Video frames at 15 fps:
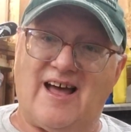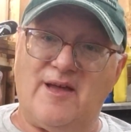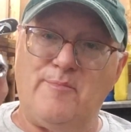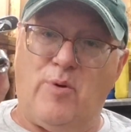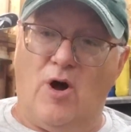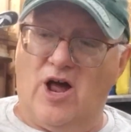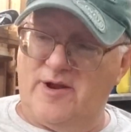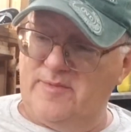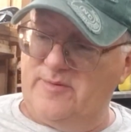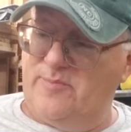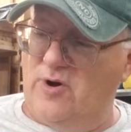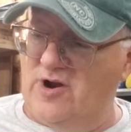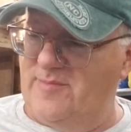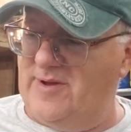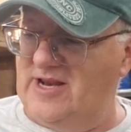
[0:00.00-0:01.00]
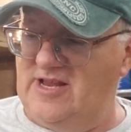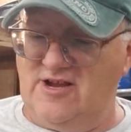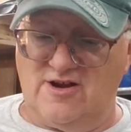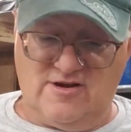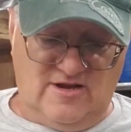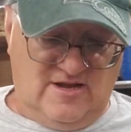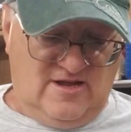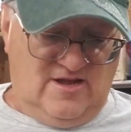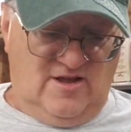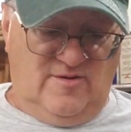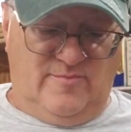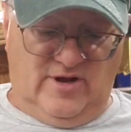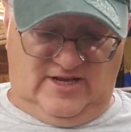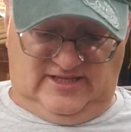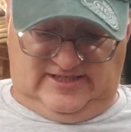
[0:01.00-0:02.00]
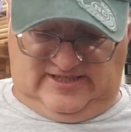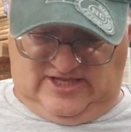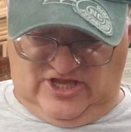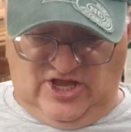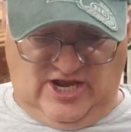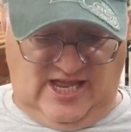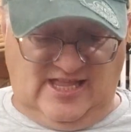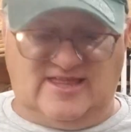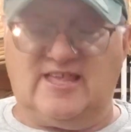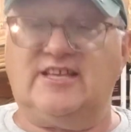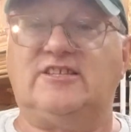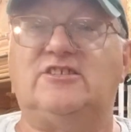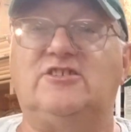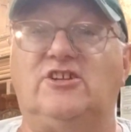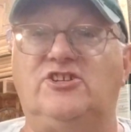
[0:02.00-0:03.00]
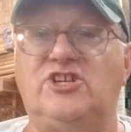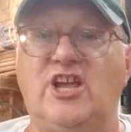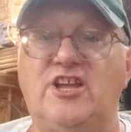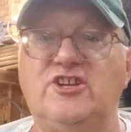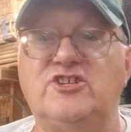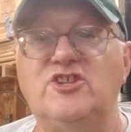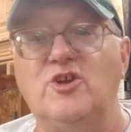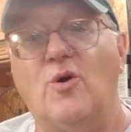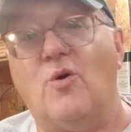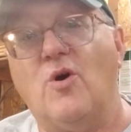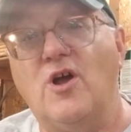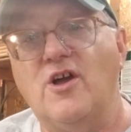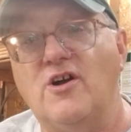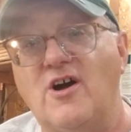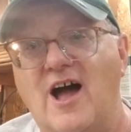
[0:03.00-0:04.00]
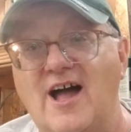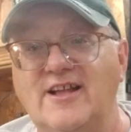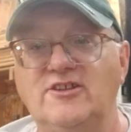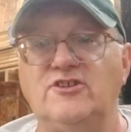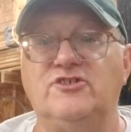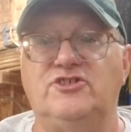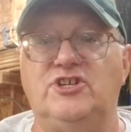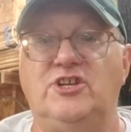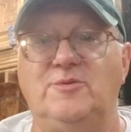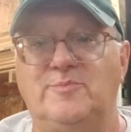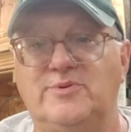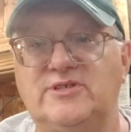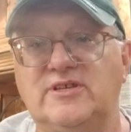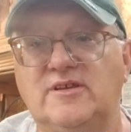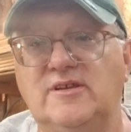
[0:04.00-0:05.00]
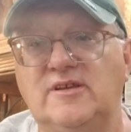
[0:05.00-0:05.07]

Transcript: I bought them and put them in here because you need this to change the oil on your Jeeps.